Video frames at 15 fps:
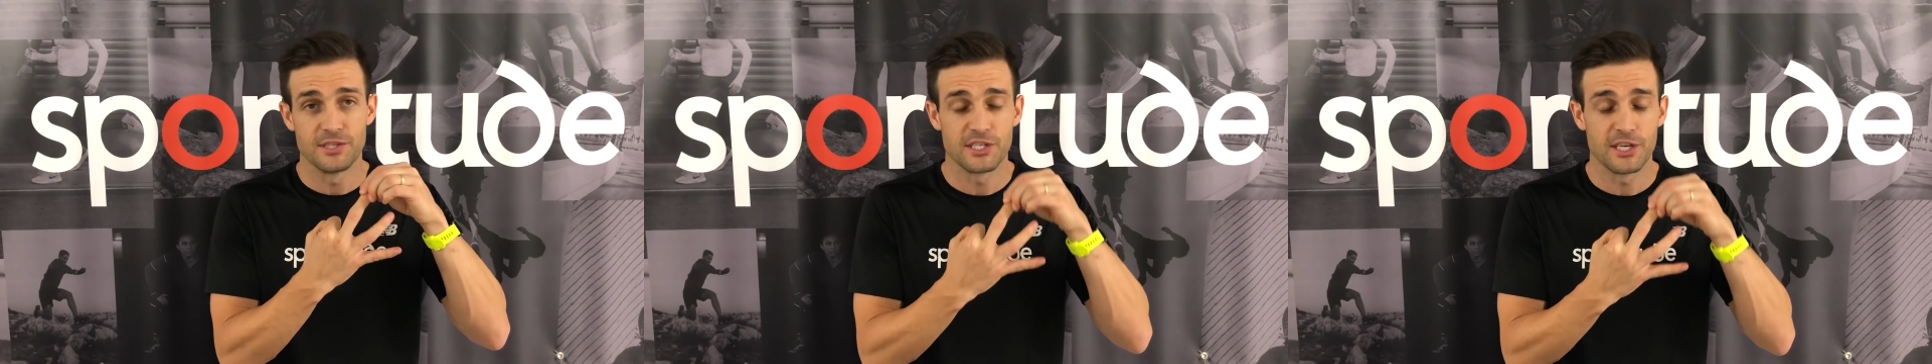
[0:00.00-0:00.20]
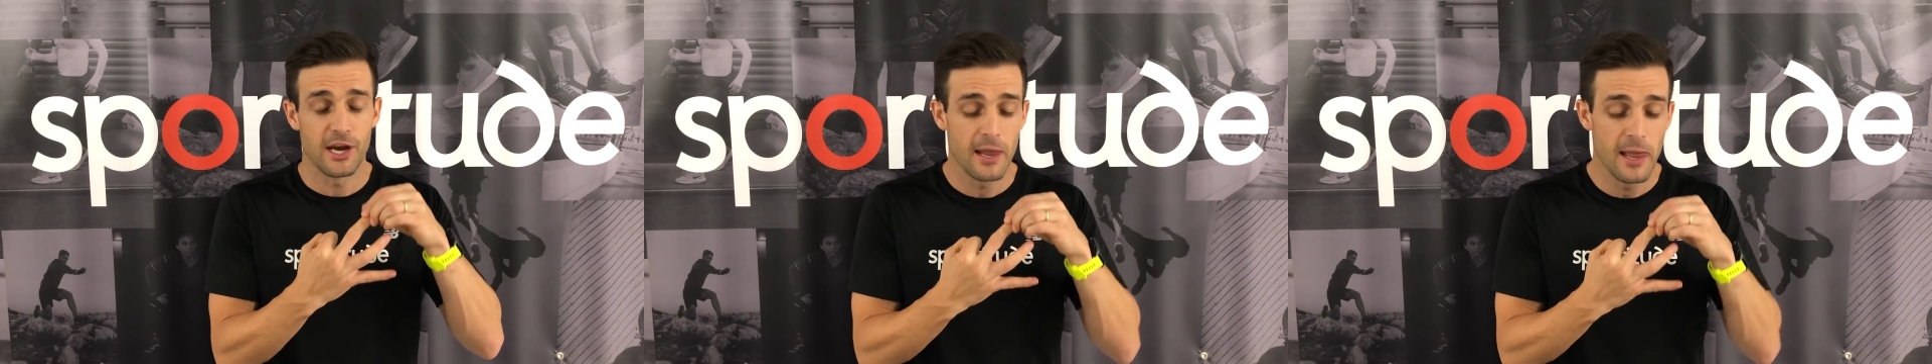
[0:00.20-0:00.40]

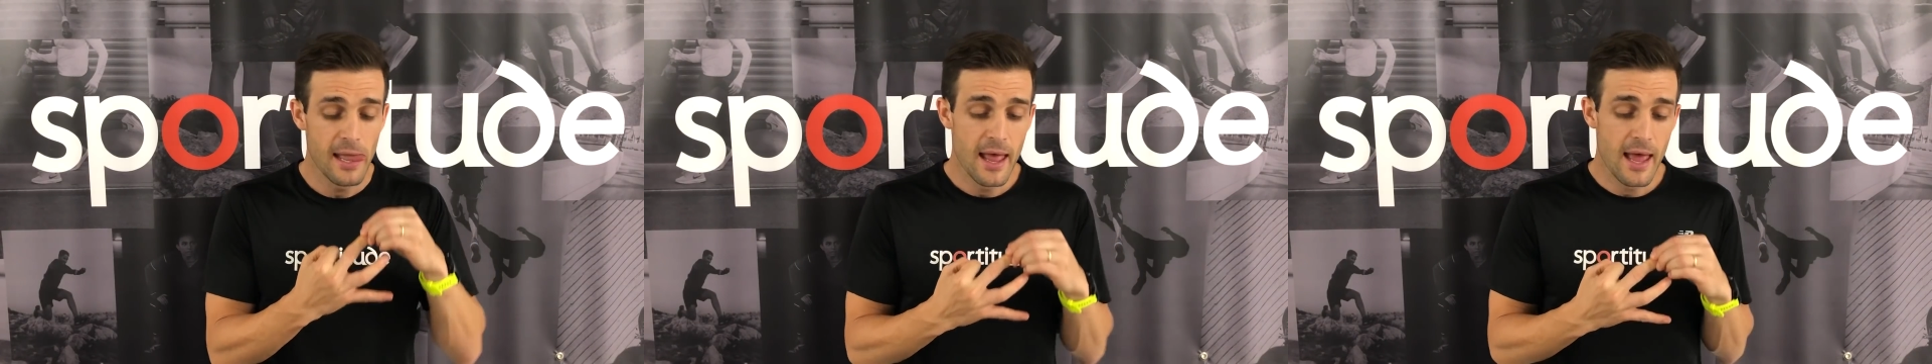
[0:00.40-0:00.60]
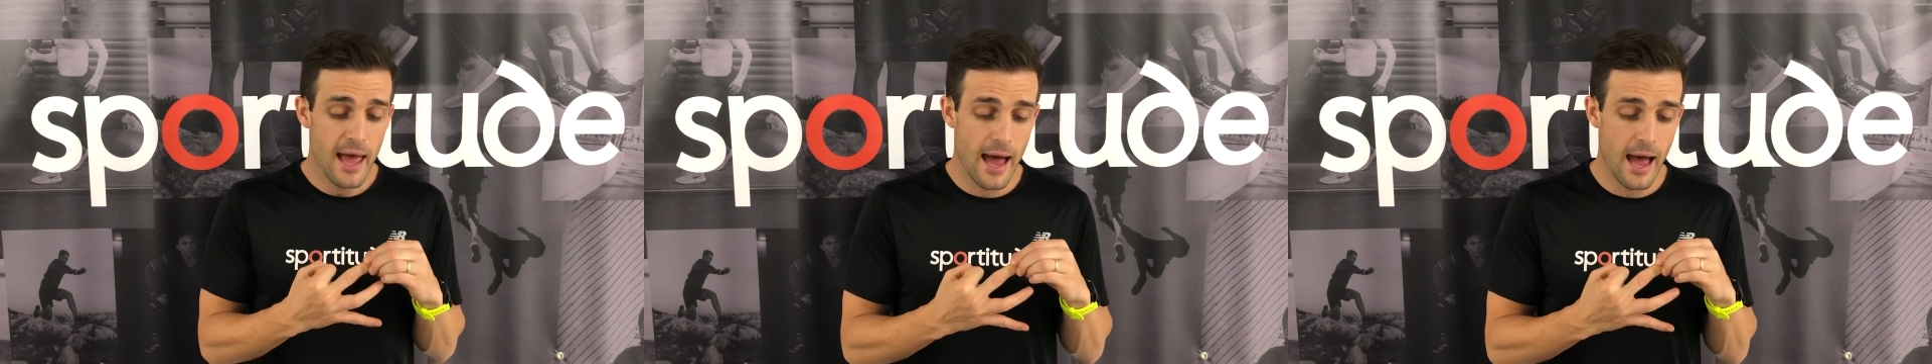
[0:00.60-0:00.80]
So
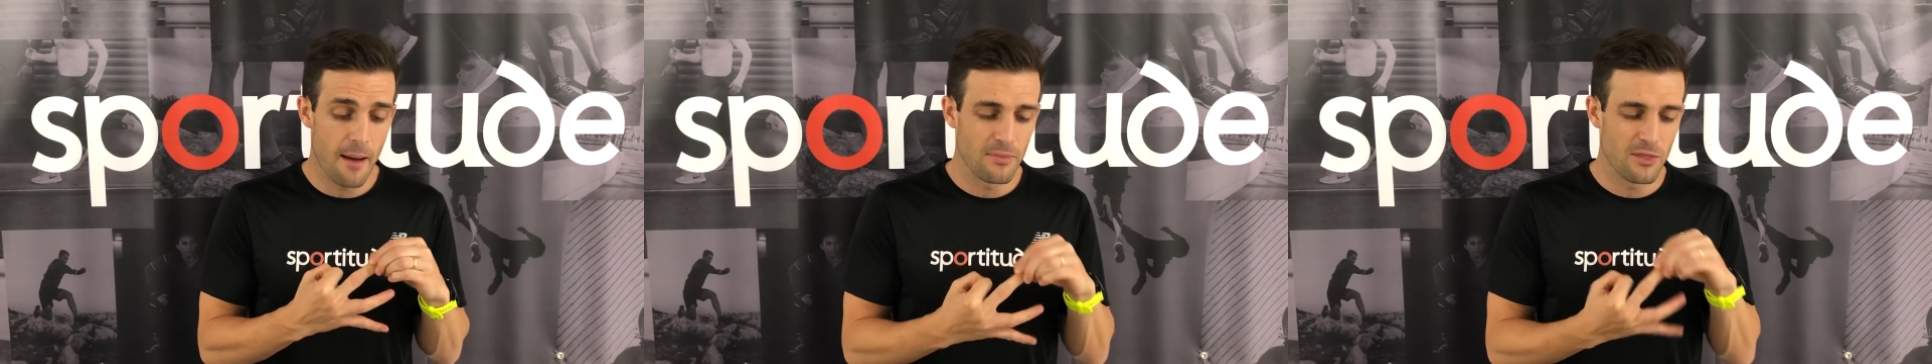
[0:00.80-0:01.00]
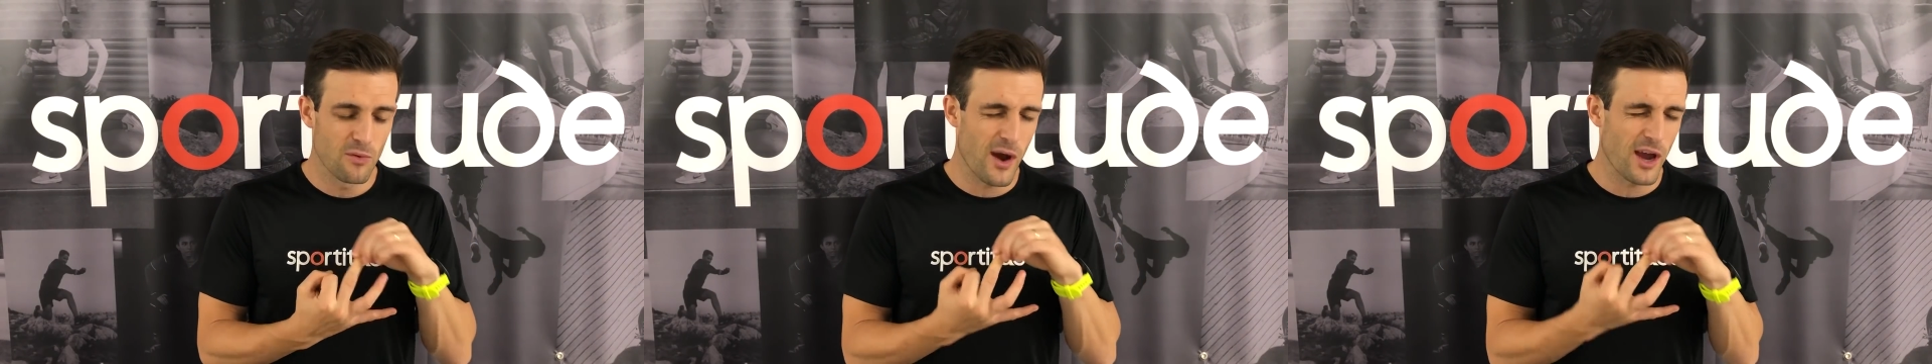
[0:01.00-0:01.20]

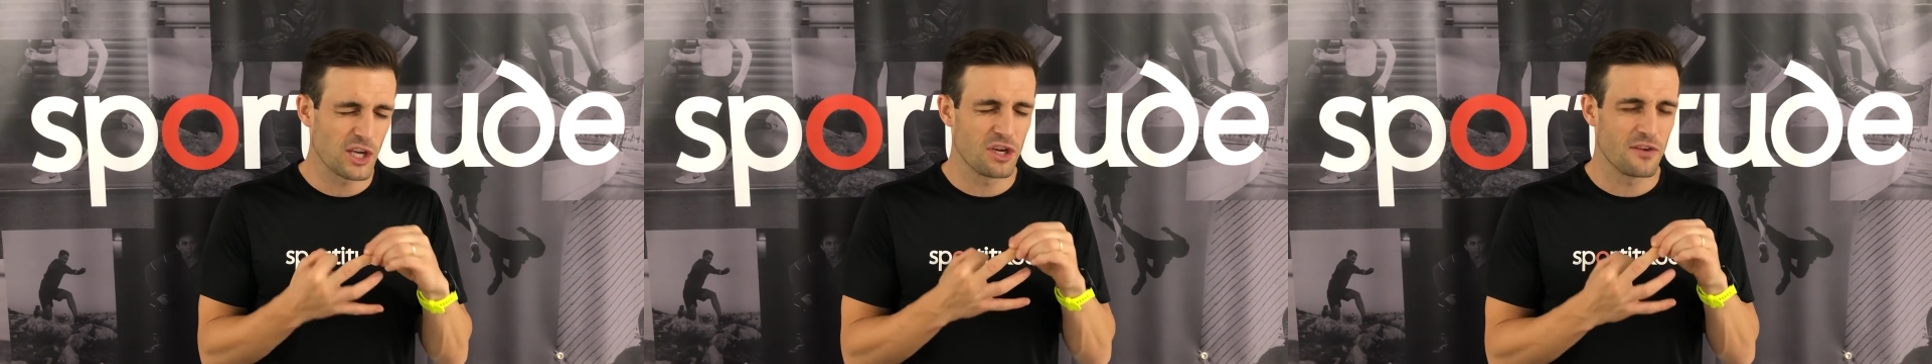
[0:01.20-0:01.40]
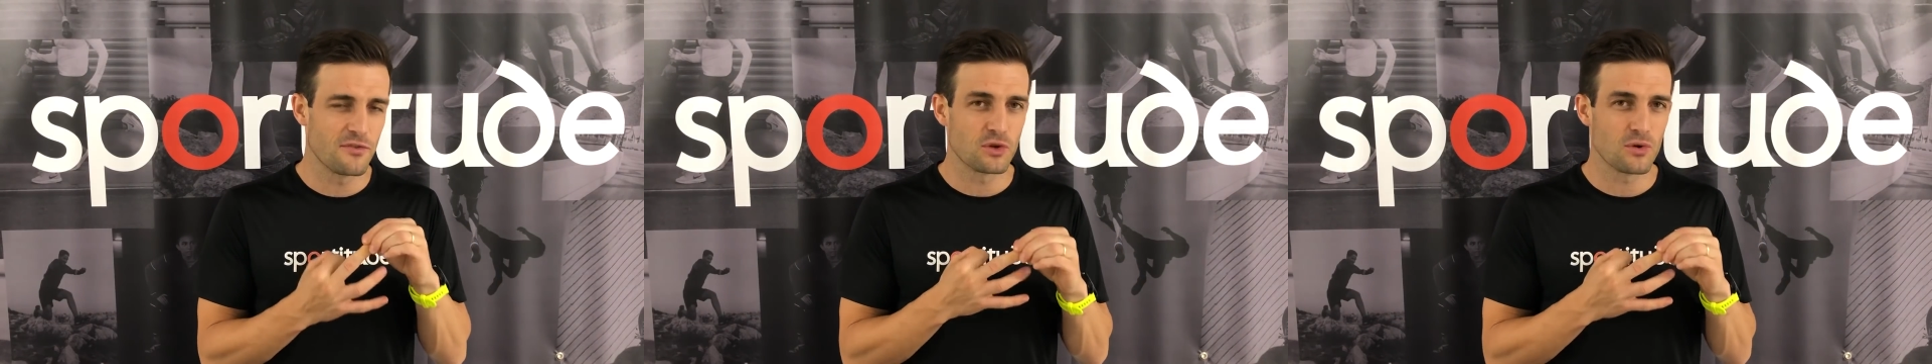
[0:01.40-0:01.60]
the race
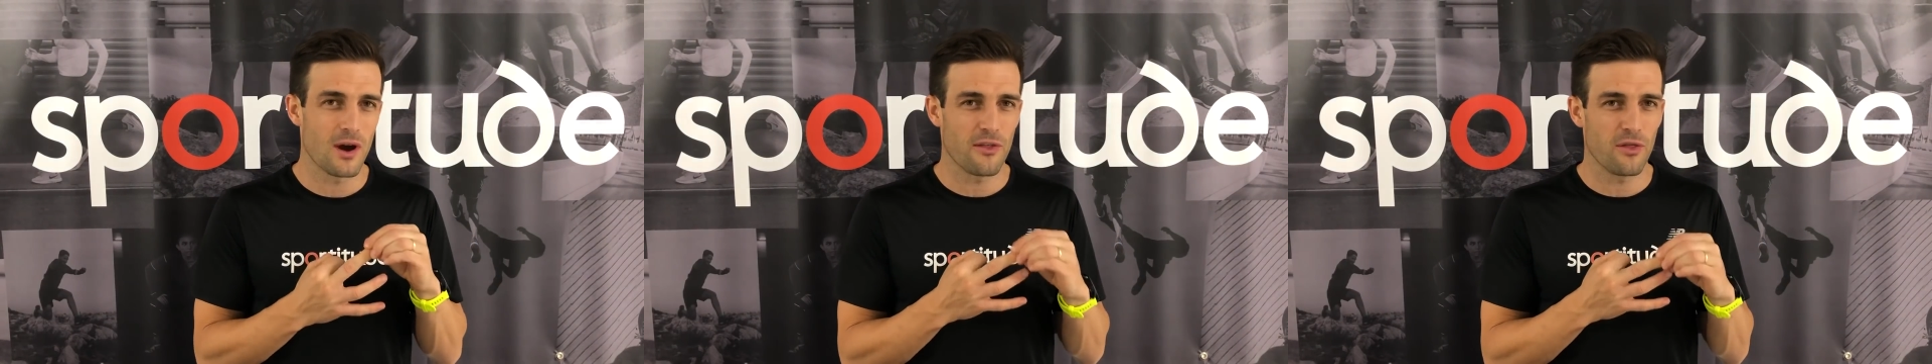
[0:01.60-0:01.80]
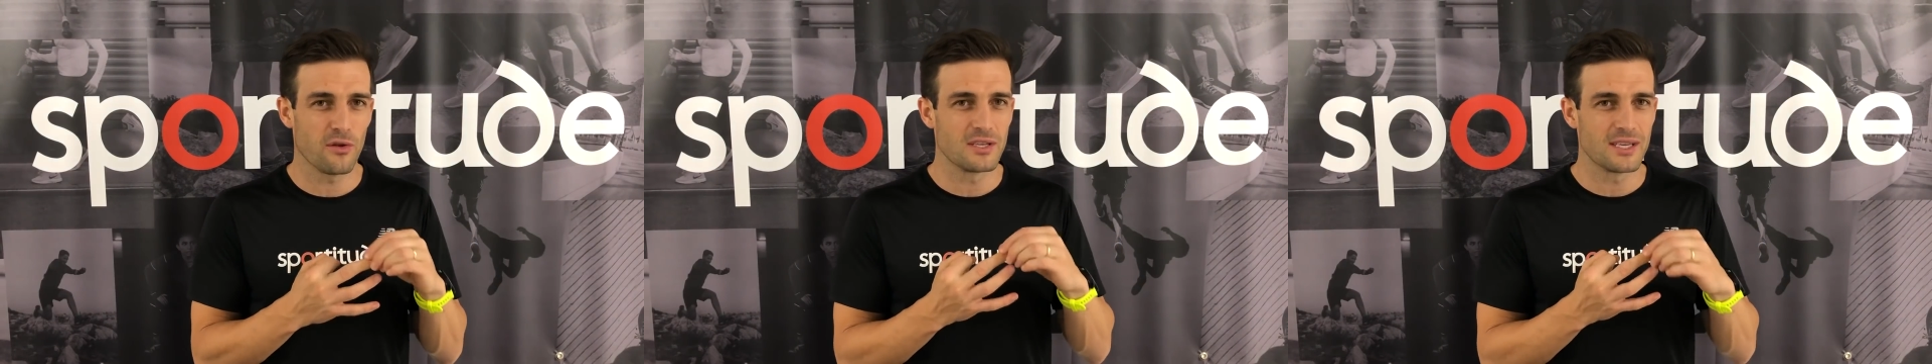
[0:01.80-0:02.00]
shoe for
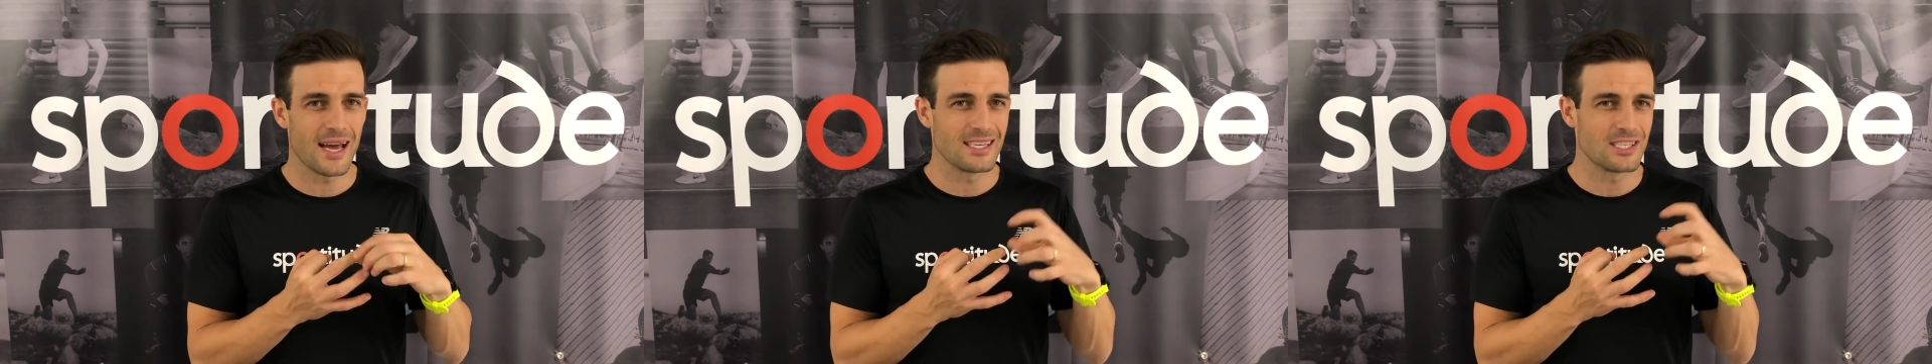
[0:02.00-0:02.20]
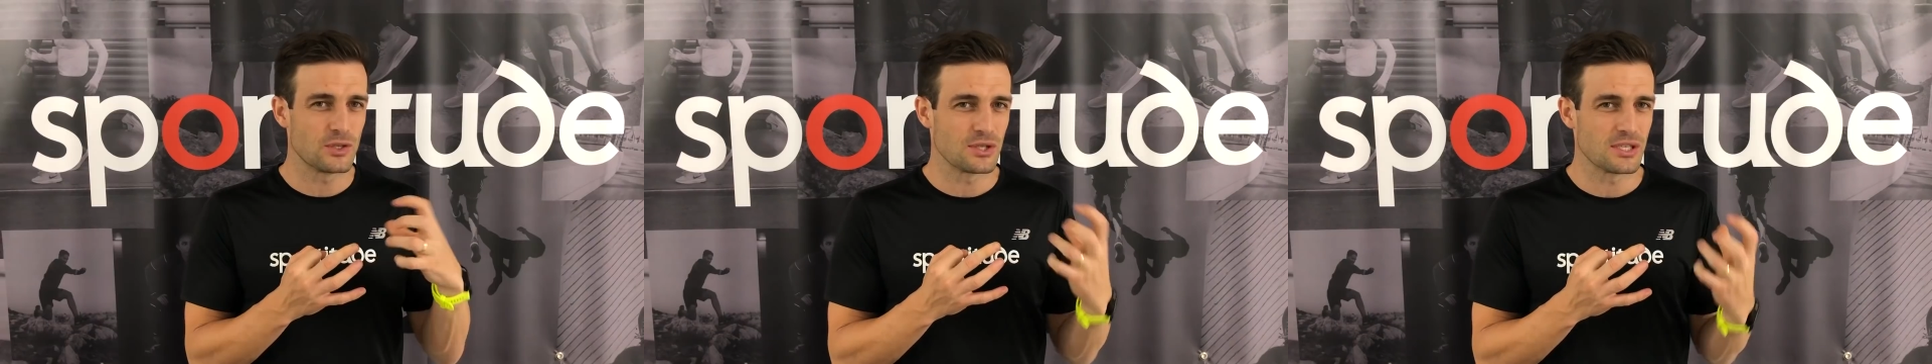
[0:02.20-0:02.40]
triathlon
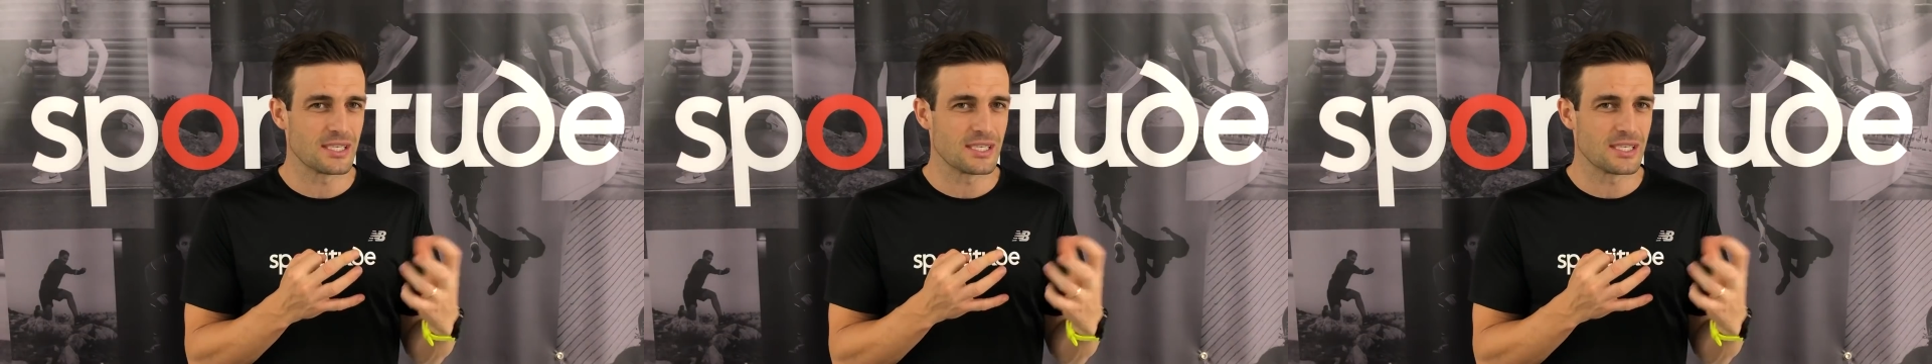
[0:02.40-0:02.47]
does sort of